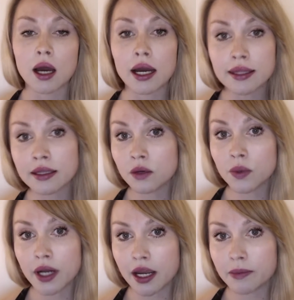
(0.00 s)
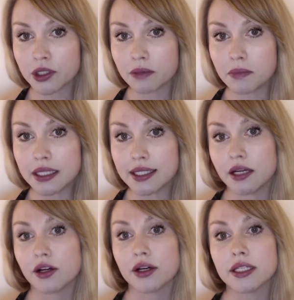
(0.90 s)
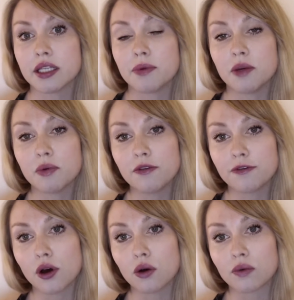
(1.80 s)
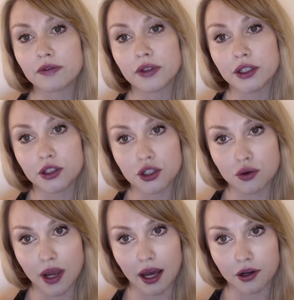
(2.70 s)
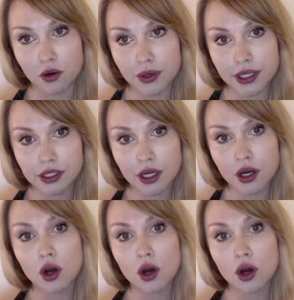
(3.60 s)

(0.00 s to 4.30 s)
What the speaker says: I think that what Hamilton means here is that people fall roughly into two categories.